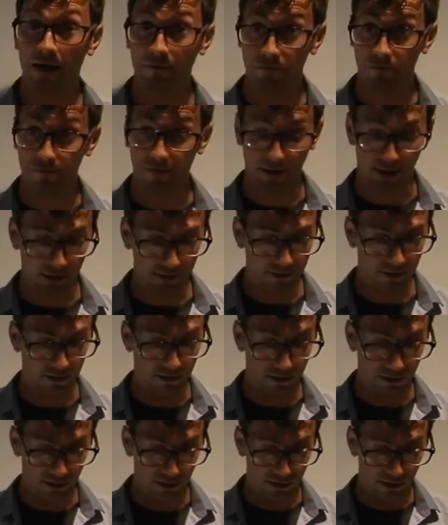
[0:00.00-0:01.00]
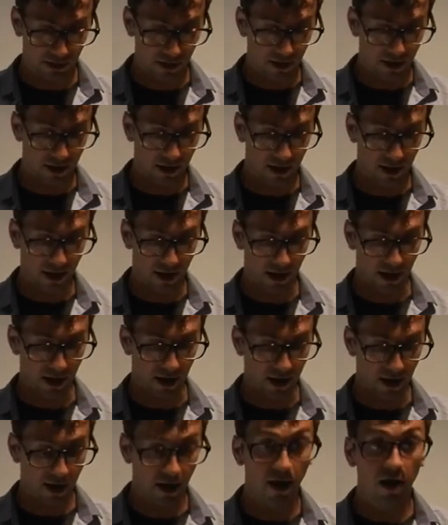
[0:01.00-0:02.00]
f of x, this
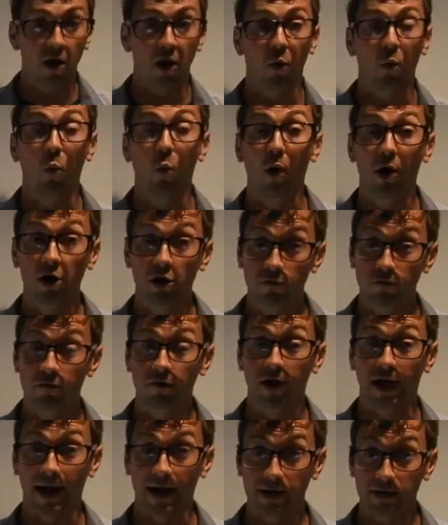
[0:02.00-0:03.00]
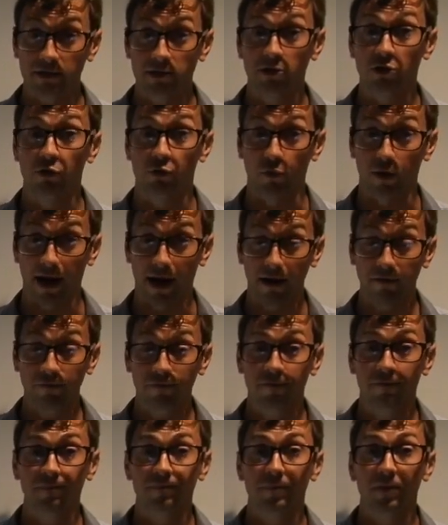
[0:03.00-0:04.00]
1 over x
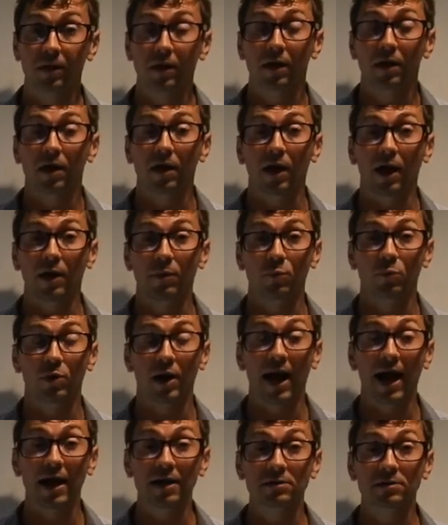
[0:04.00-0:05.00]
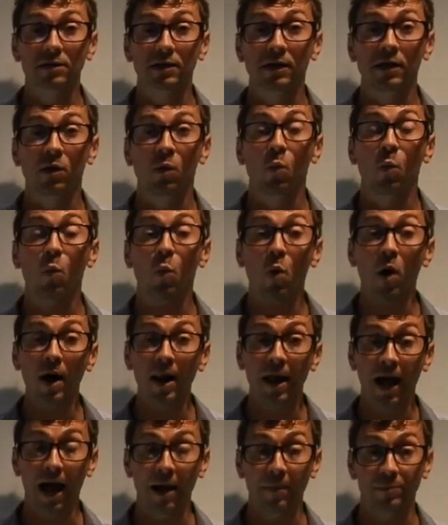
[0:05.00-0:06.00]
graph, and we're asking
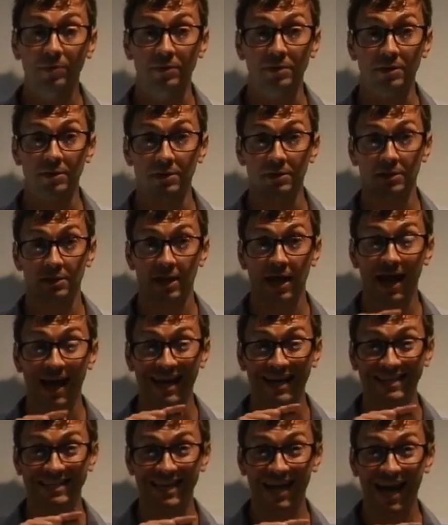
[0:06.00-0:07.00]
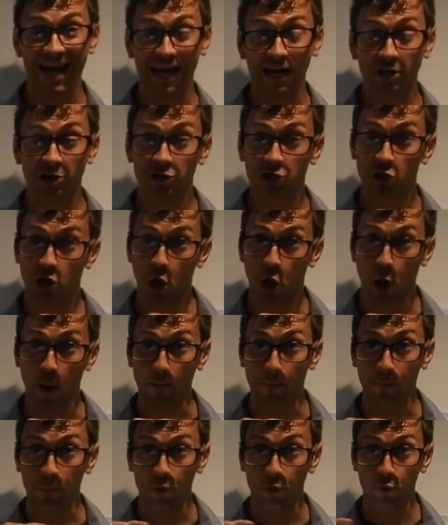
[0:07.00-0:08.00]
what happens as x
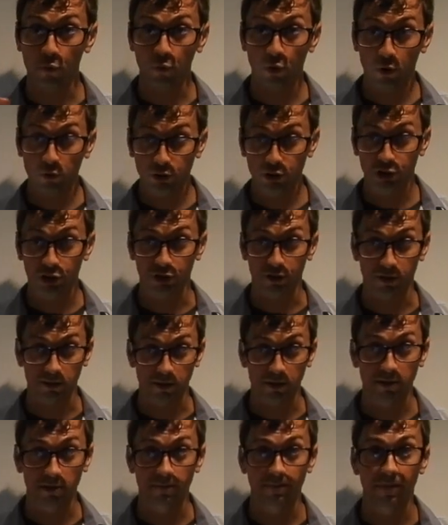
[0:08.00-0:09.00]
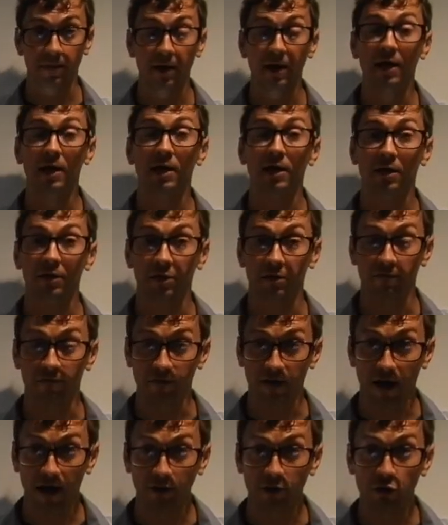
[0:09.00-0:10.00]
approaches the
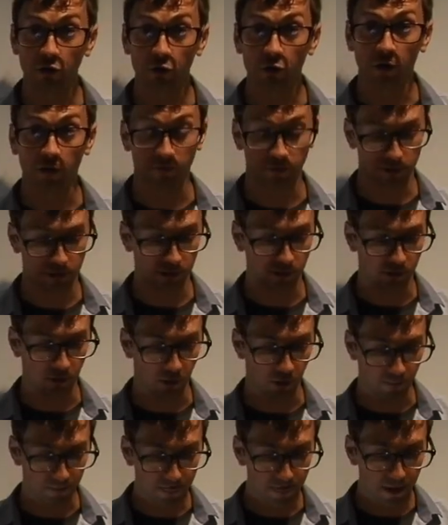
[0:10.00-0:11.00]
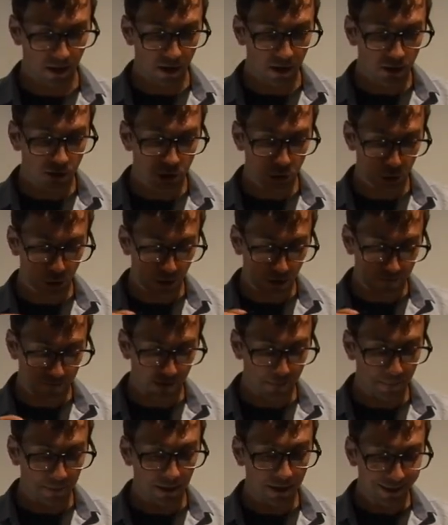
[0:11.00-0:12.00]
value of 0. So
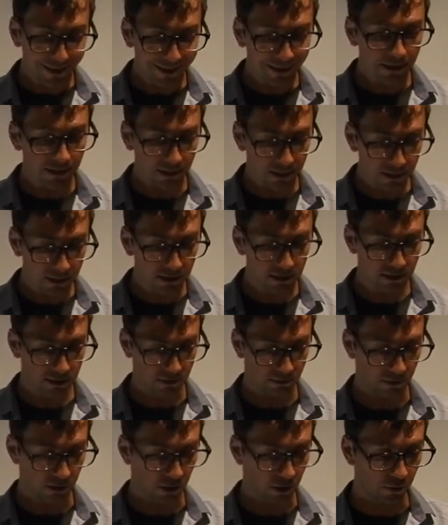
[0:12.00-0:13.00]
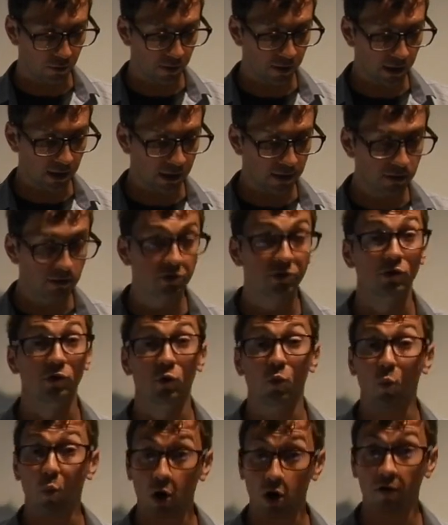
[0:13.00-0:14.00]
if I plugged in 0
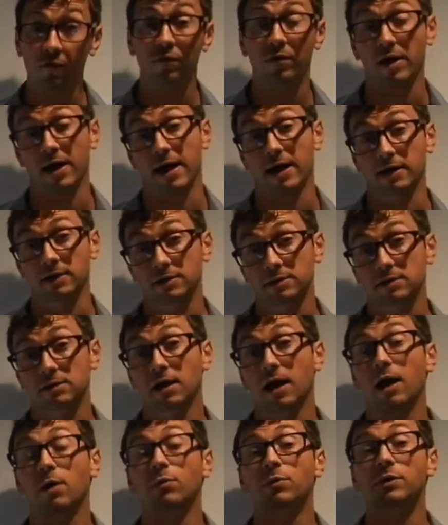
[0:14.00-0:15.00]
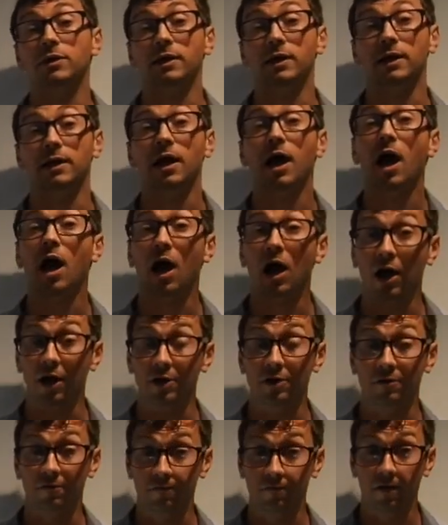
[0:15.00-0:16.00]
into 1 over x, I would get
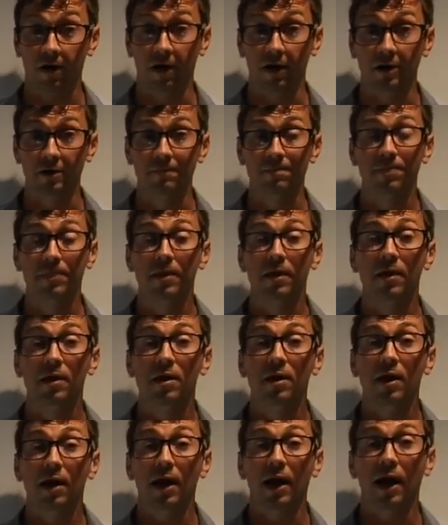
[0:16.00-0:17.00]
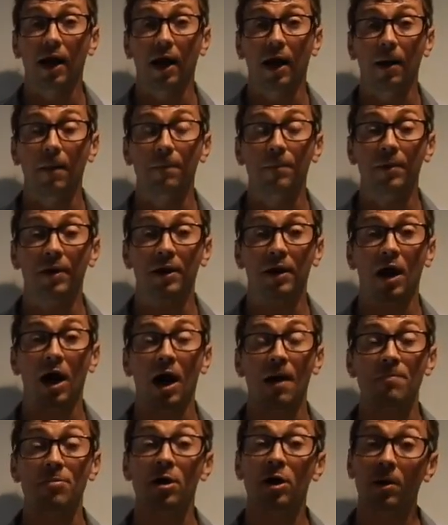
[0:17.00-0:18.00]
undefined. But I'm